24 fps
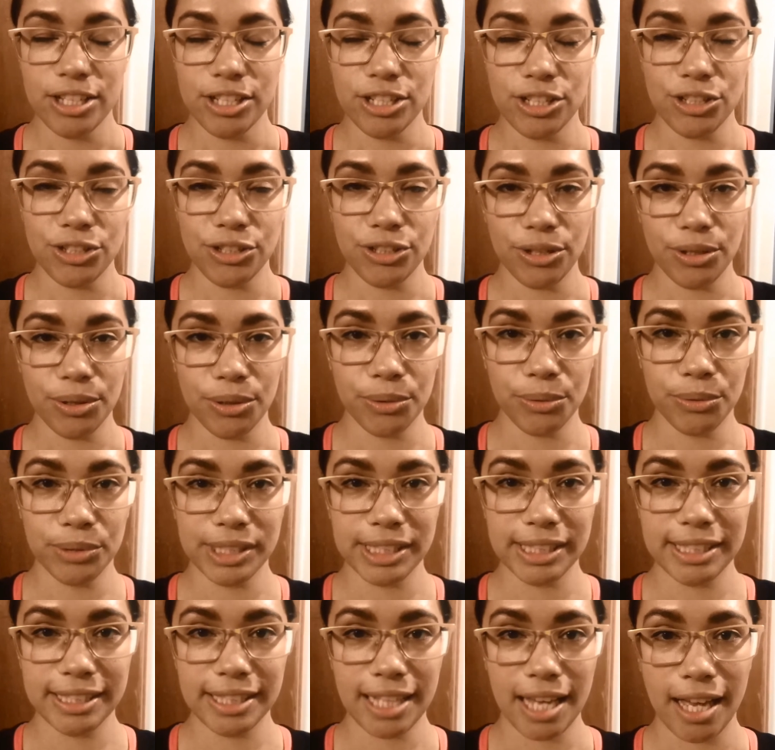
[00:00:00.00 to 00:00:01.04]
So
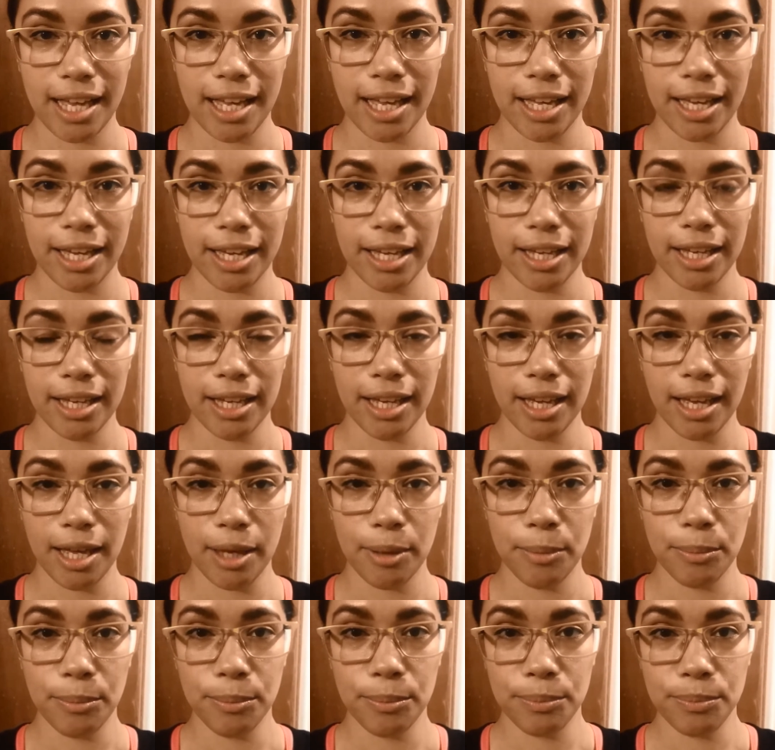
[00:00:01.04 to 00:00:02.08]
since I
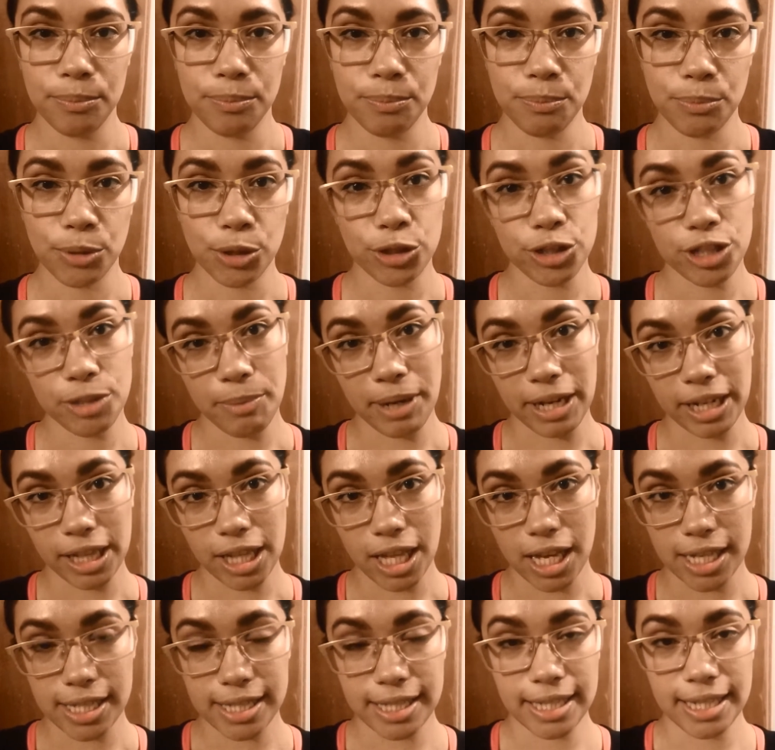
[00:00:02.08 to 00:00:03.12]
am purging my
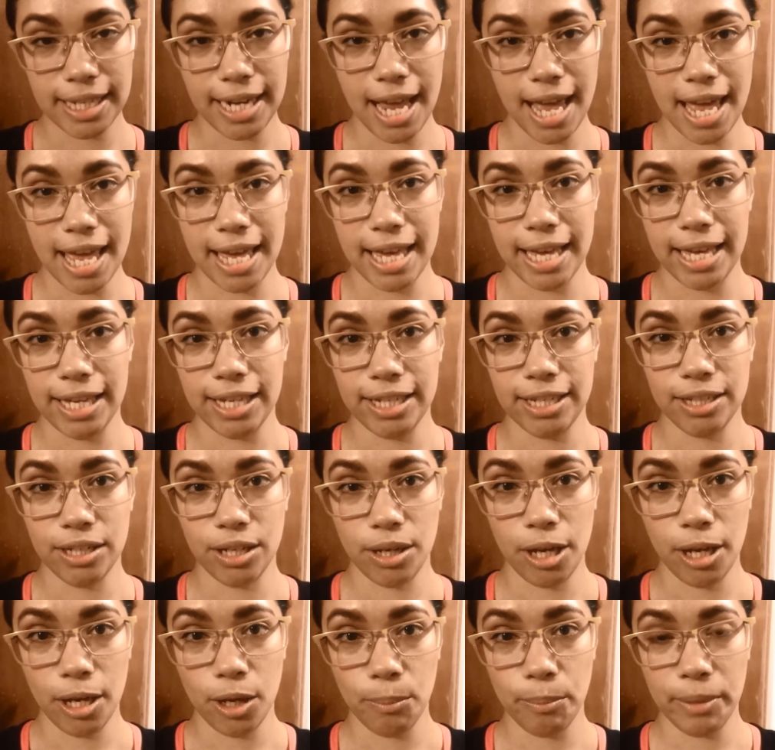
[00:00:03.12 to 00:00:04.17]
closet and
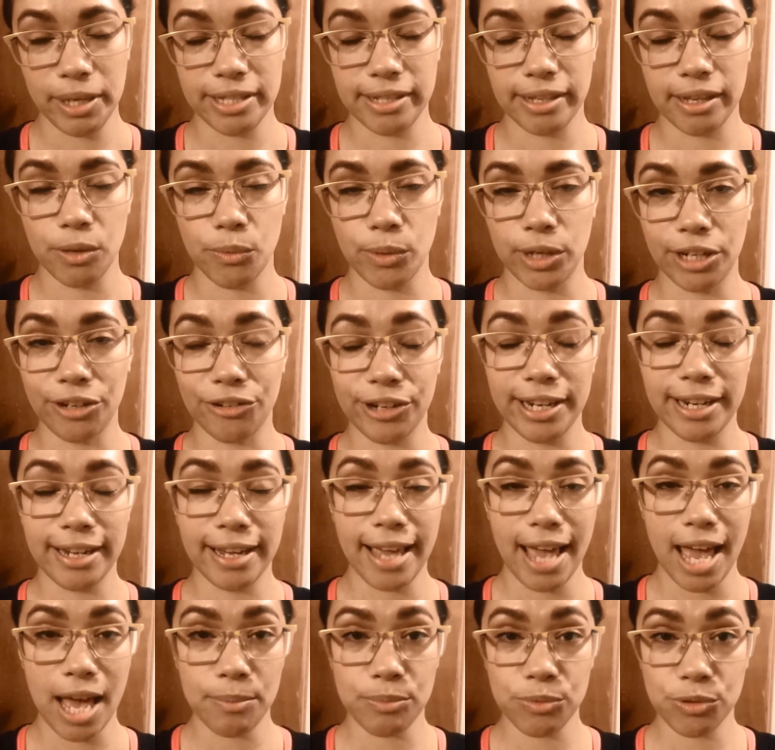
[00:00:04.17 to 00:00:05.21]
basically want to create a
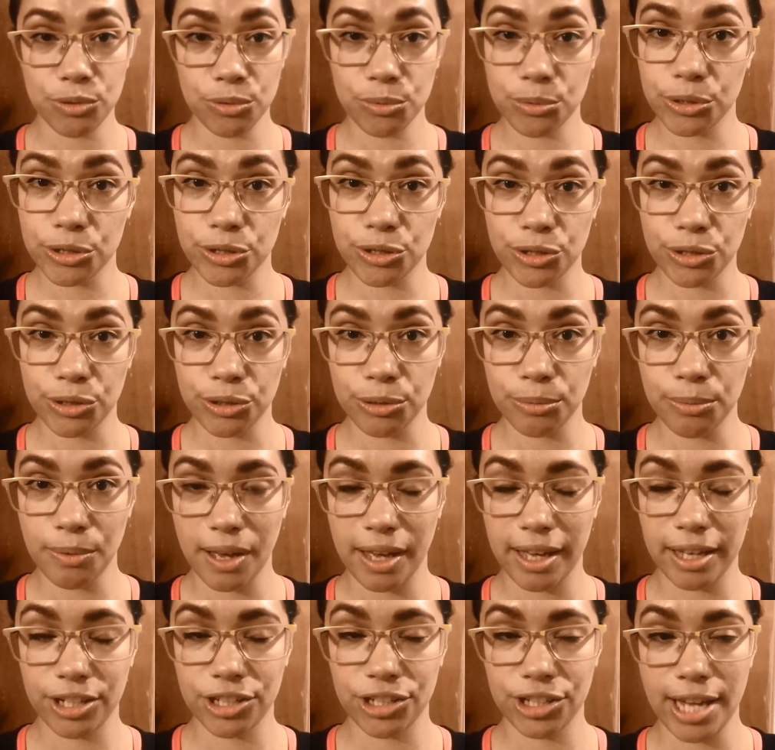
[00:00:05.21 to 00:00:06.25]
capsule wardrobe,
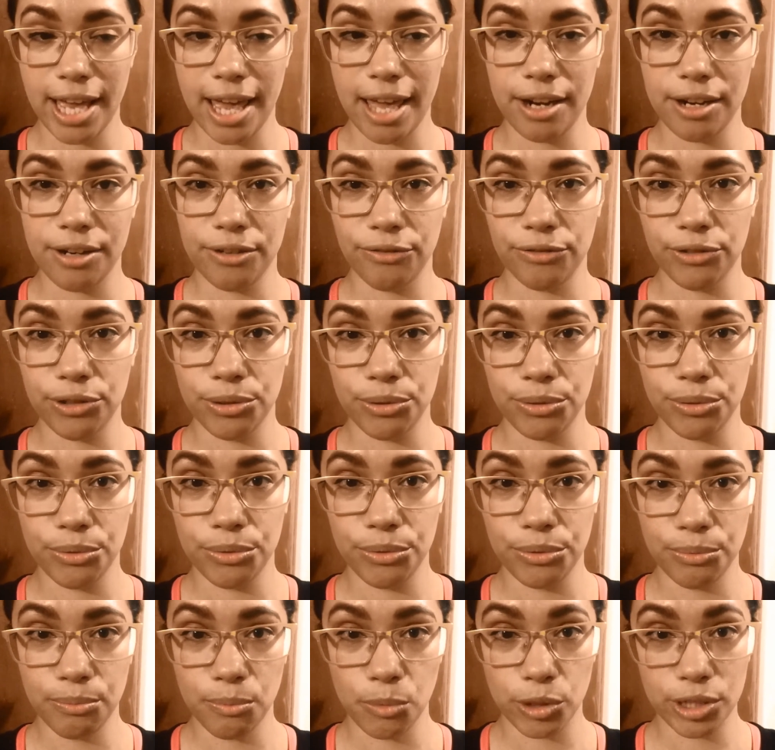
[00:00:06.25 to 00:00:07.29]
I actually added a
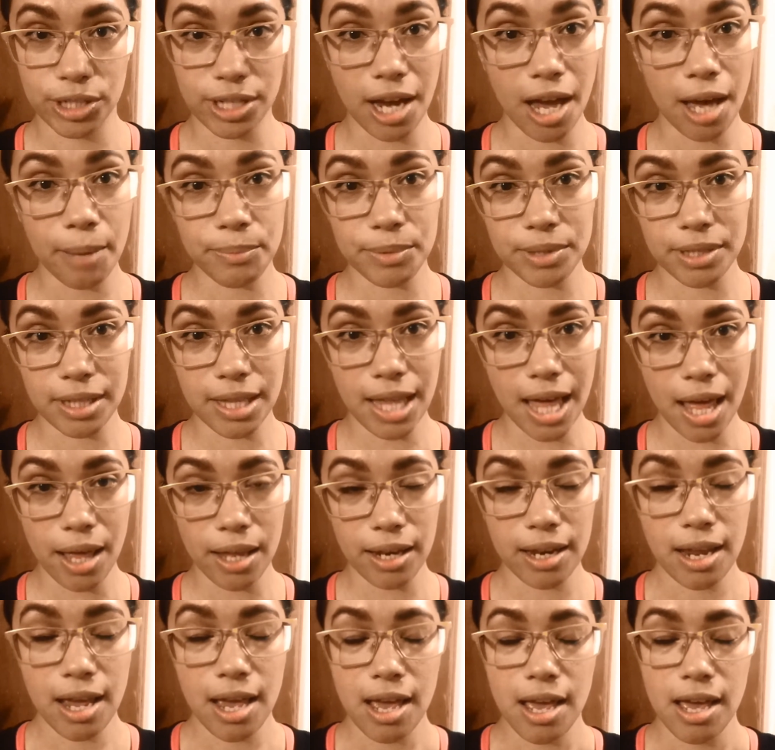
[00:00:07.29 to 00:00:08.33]
few more tops to that
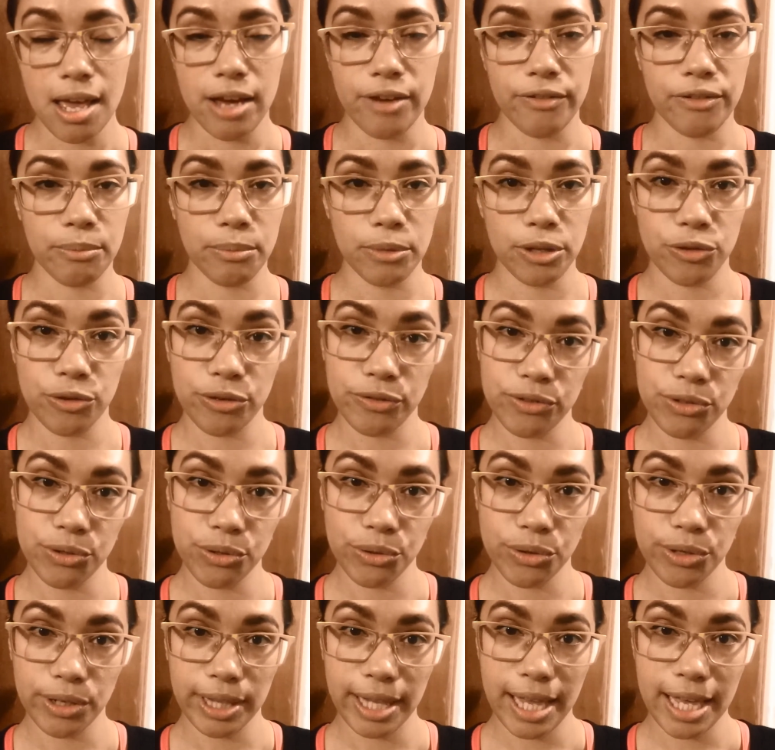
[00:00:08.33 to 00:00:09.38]
from the thrift
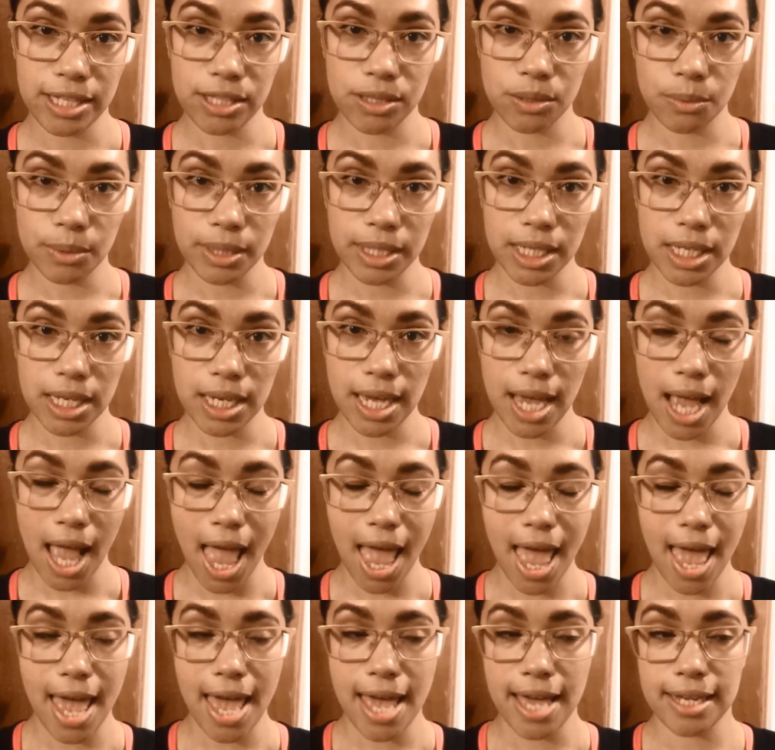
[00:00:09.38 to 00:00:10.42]
store last week,
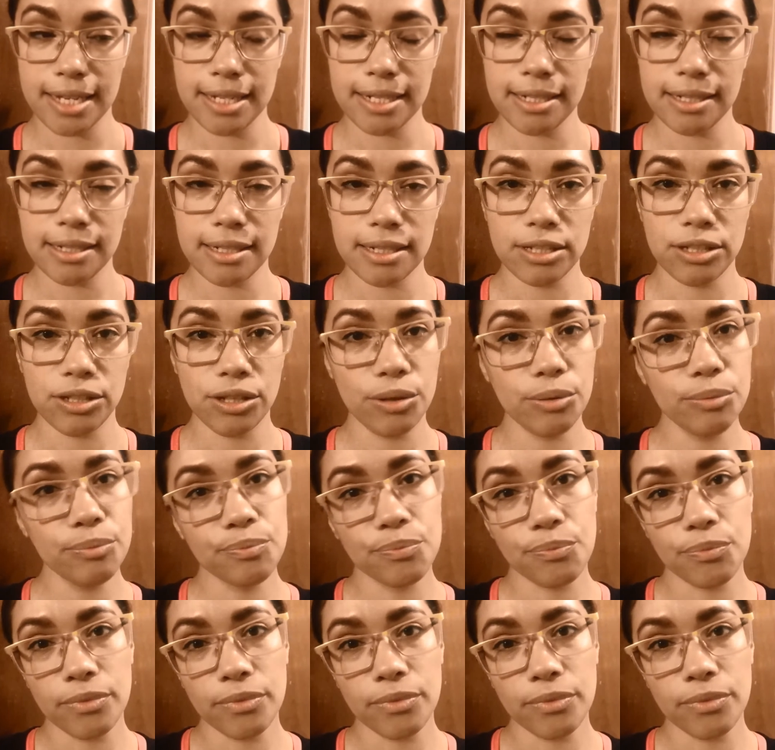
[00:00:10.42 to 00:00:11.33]
and so